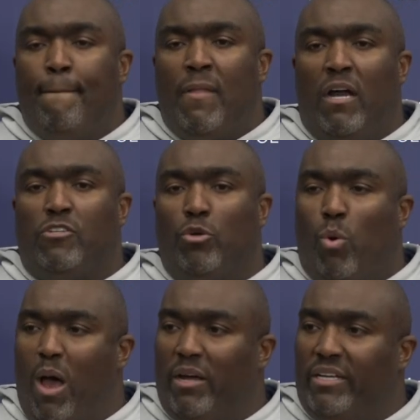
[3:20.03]
Uh, two
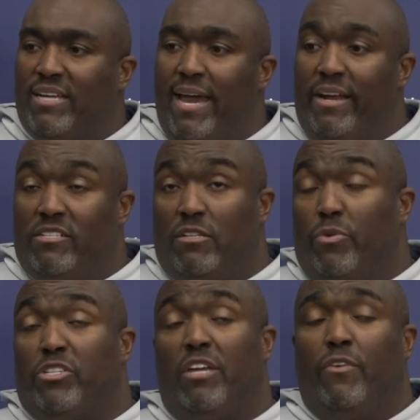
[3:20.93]
quality tight ends in the
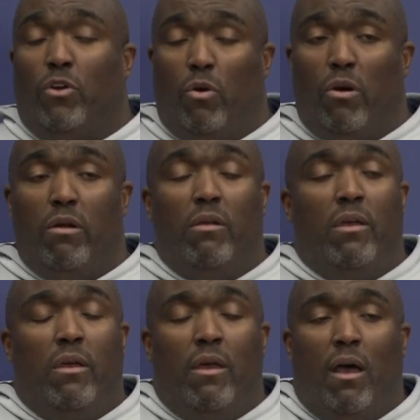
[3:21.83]
receiving corps,
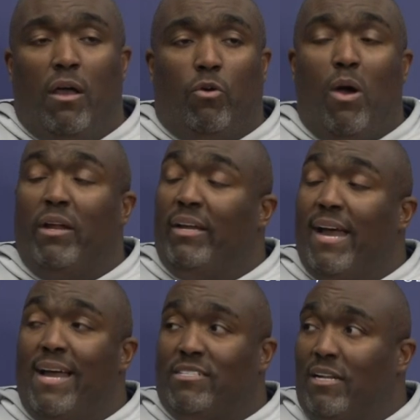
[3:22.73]
uh, quality
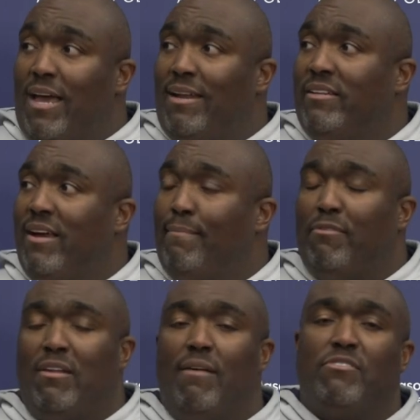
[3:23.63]
guys and a lot of depth.
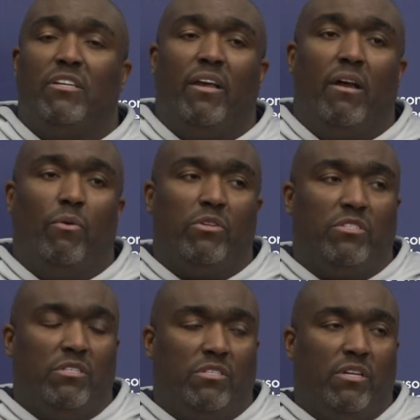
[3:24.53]
And obviously, Garrett
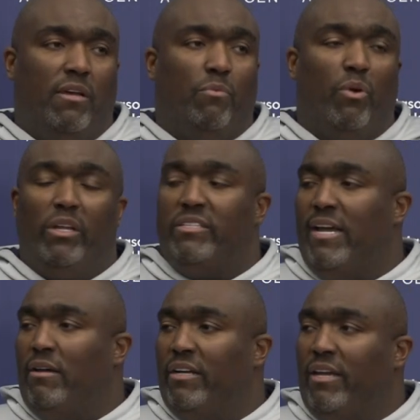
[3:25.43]
Wilson is a really
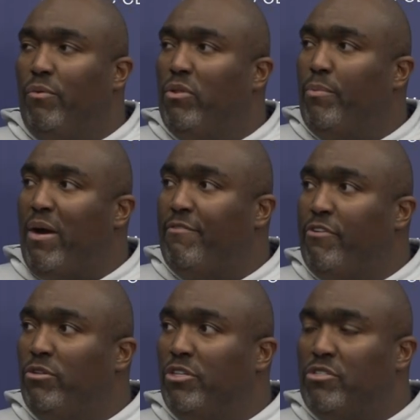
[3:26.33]
talented kid with a bright
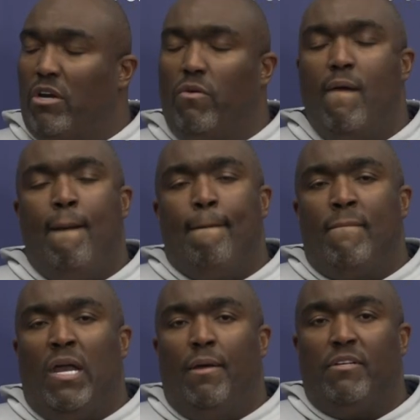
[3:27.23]
future. So
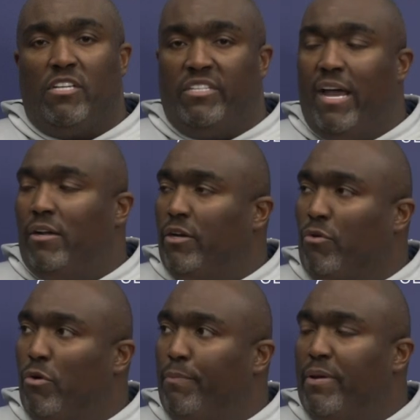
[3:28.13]
uh, this is a talented
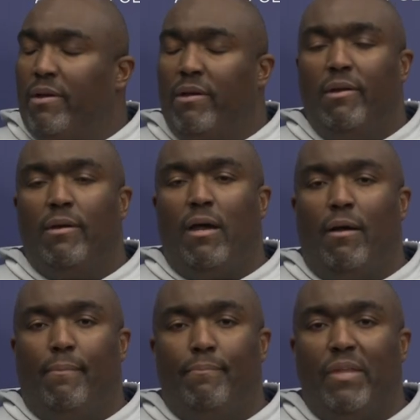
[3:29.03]
group.
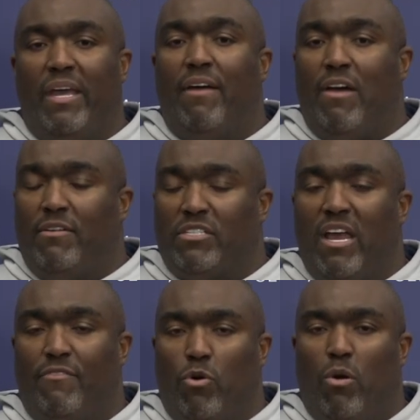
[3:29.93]
Um, they have obviously
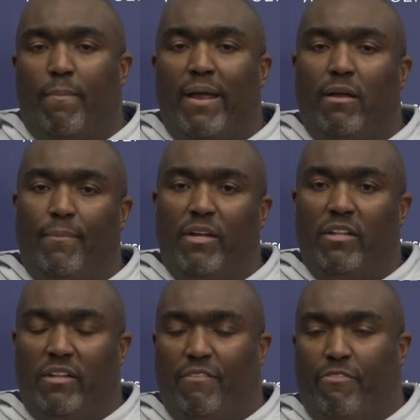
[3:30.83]
have a quarterback coming in
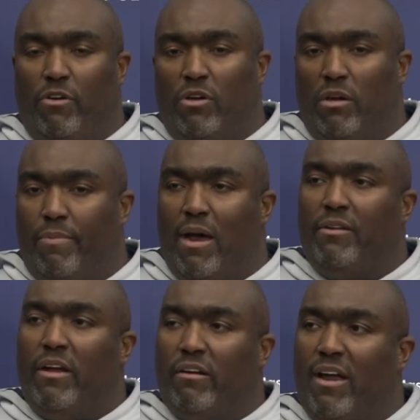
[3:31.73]
that they feel good about
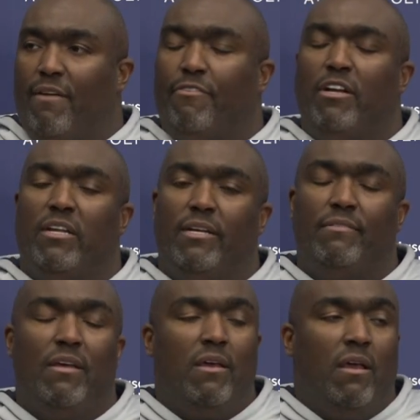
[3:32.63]
and they're confident in.
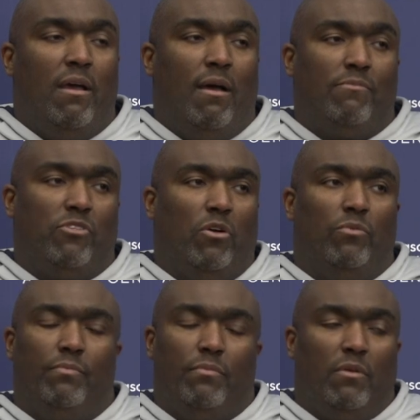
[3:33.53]
Um, so,
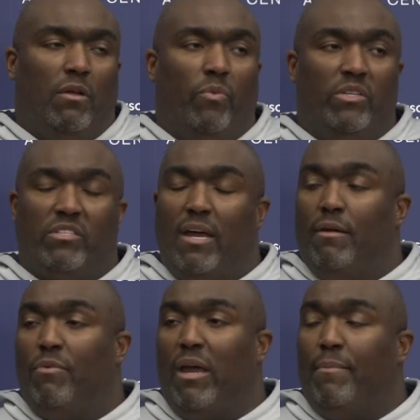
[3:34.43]
you know, we just got to
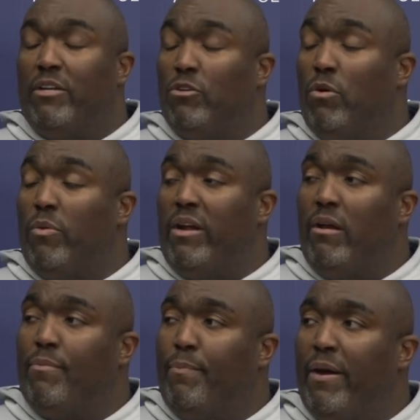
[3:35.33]
we got to make sure we're ready
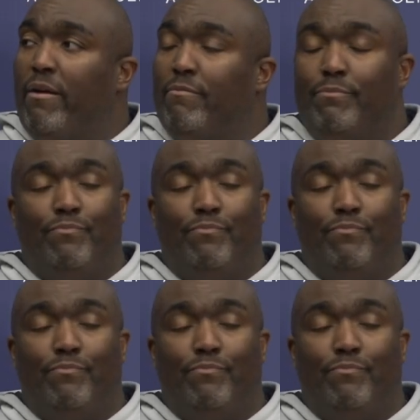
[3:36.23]
and prepared.